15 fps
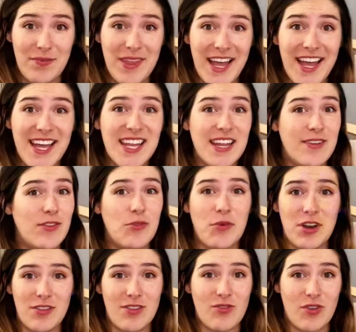that. If you
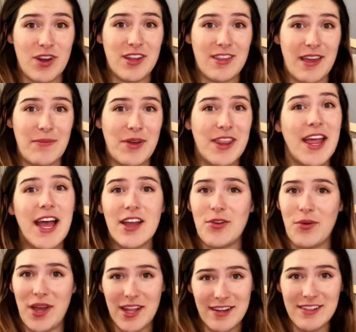want a story time on that,
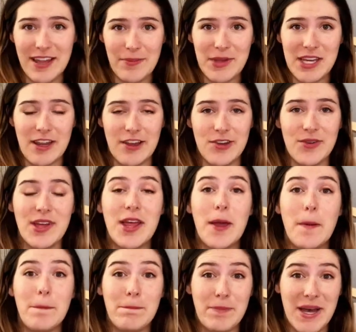go ahead and let me know.
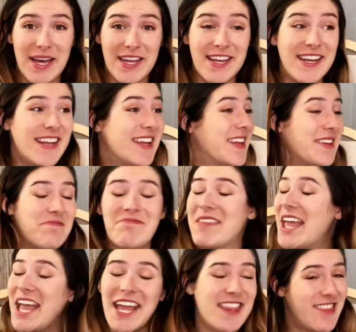But
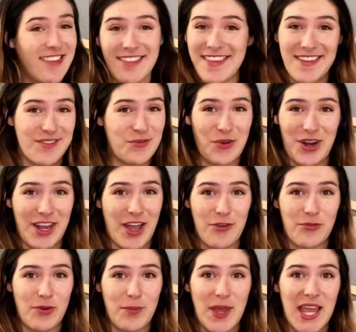it just didn't work
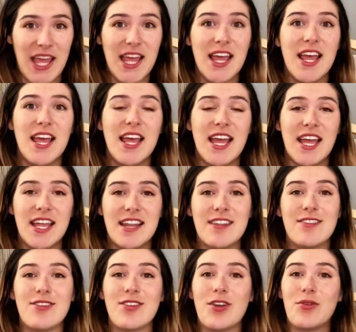out for me. And
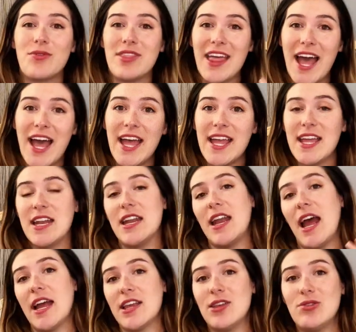so that and
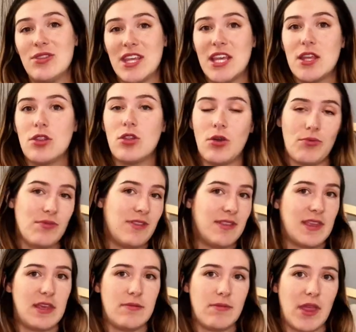an IUD don't
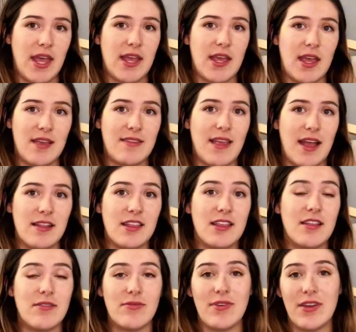seem like exactly
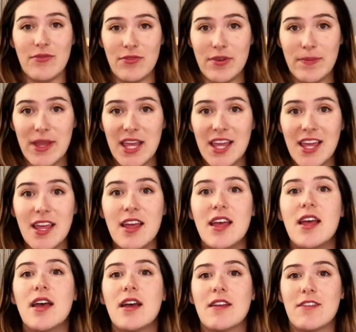the fit for me,
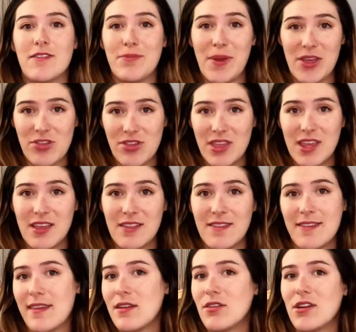especially
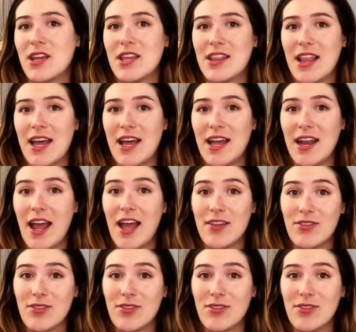considering that as